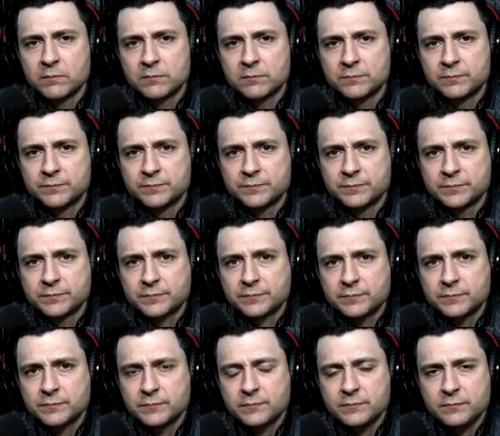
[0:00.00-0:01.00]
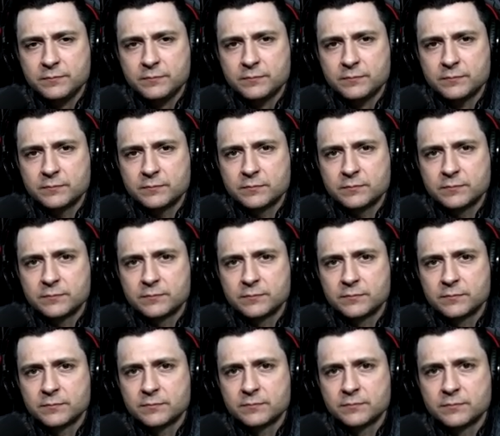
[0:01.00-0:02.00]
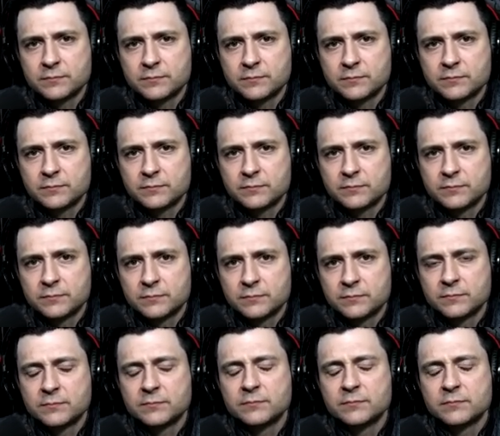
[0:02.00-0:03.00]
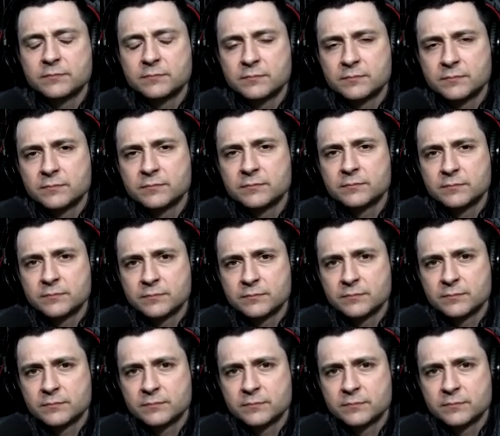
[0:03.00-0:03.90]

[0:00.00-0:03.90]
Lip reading: (silent)